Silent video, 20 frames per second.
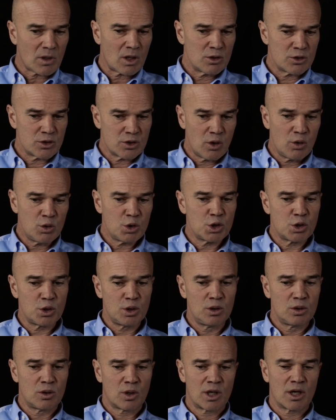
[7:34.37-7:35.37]

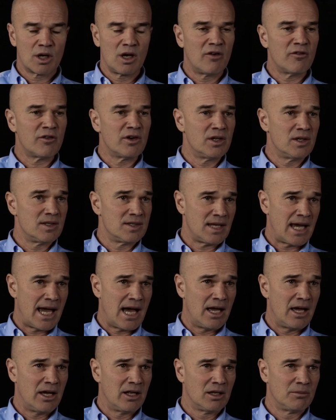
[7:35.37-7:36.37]
social or governance
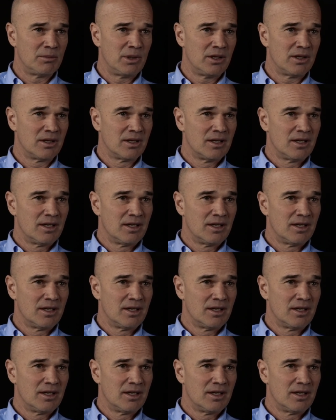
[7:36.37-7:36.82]
element,